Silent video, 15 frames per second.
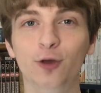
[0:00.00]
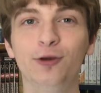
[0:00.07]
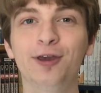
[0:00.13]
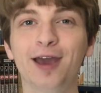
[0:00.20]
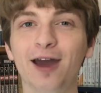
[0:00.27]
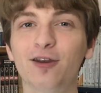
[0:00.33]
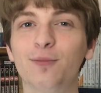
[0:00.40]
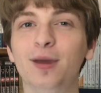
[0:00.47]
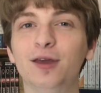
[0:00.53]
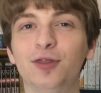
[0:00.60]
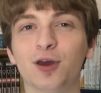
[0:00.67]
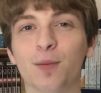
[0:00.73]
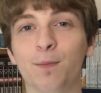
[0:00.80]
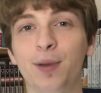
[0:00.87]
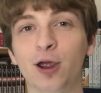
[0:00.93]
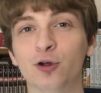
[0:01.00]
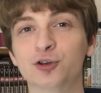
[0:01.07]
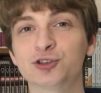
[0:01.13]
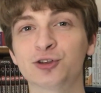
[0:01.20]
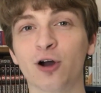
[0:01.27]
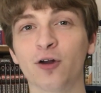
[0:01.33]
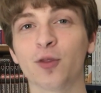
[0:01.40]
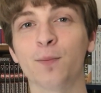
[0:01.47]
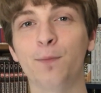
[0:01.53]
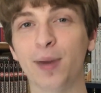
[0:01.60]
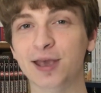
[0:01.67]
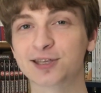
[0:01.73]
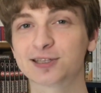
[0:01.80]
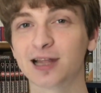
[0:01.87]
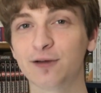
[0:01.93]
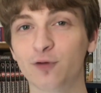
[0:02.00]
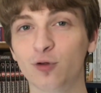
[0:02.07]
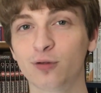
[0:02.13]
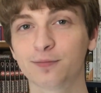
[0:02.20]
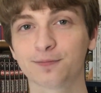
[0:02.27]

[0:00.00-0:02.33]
You can kind of make the comparison on the base level.